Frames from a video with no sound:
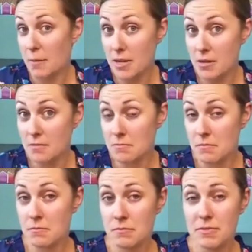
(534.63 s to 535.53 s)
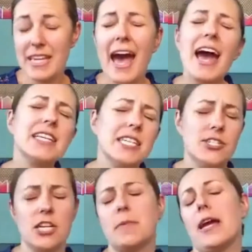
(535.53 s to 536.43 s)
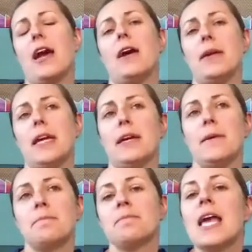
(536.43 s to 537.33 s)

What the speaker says: cubby? Yes, I checked my cubby.